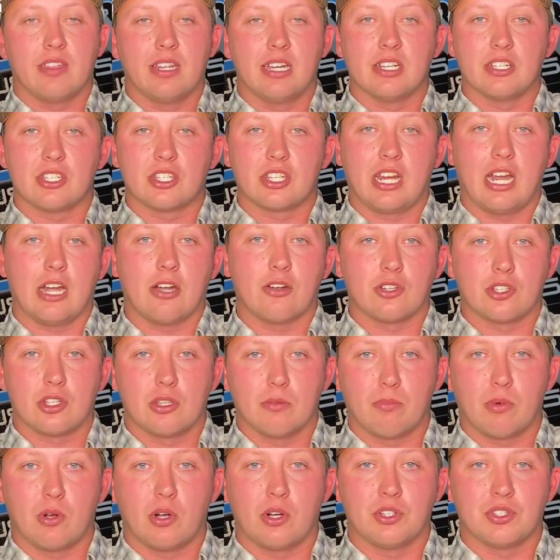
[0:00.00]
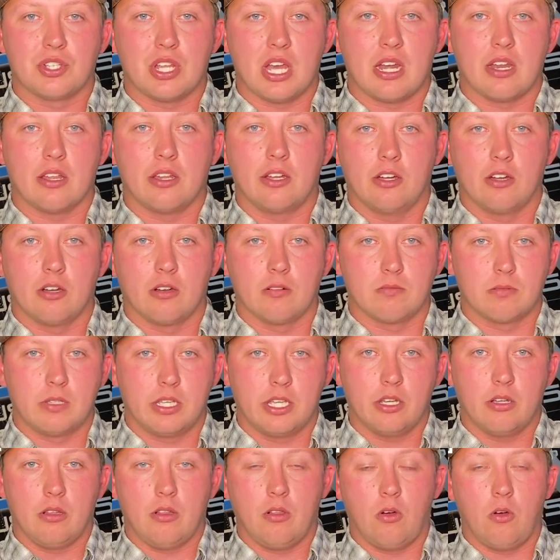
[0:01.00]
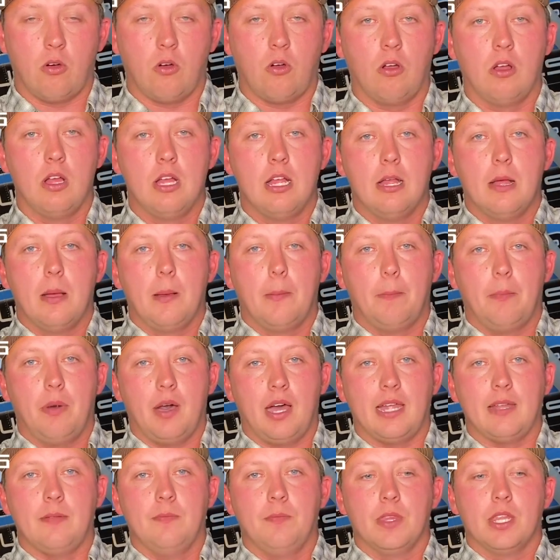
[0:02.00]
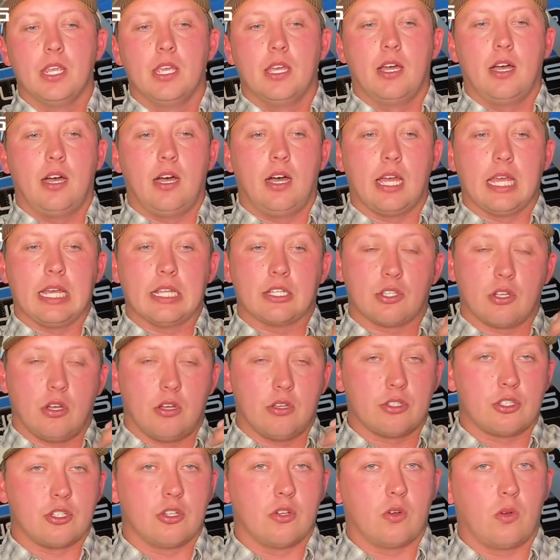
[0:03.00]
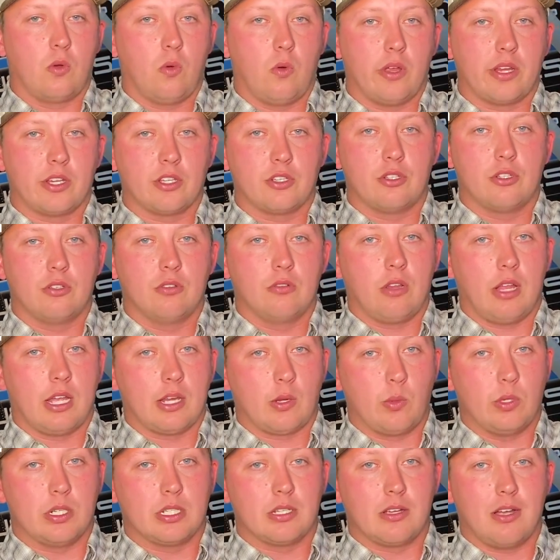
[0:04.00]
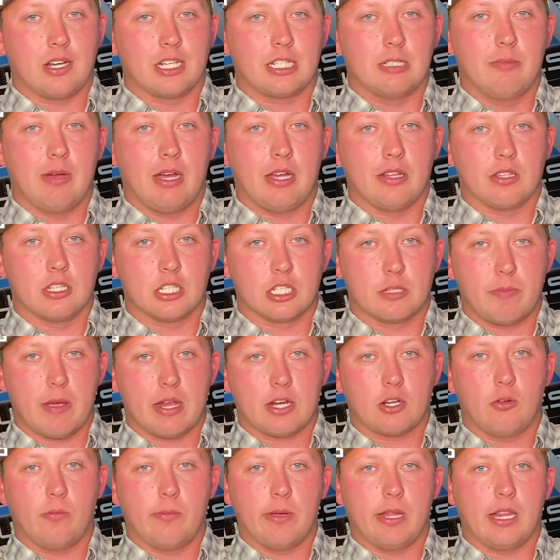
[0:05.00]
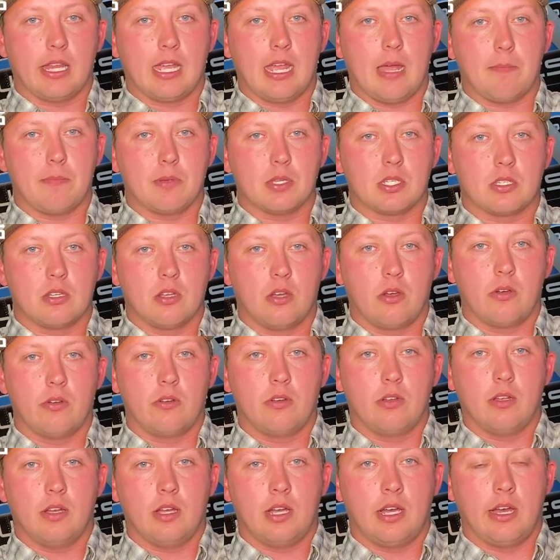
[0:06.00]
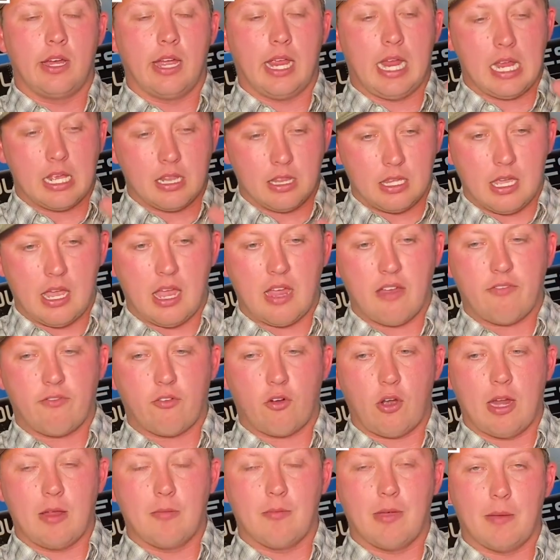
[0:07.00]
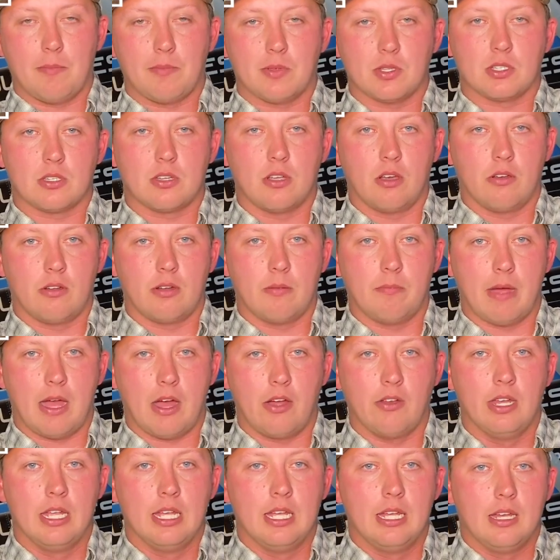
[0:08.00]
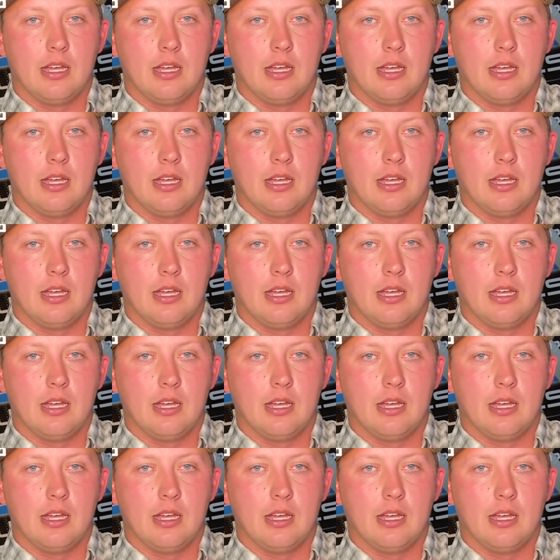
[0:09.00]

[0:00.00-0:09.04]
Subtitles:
that it scares the birds out of your kill hole, but it's also going to, like we talked about in the specklebelly episode and the A-frame episode about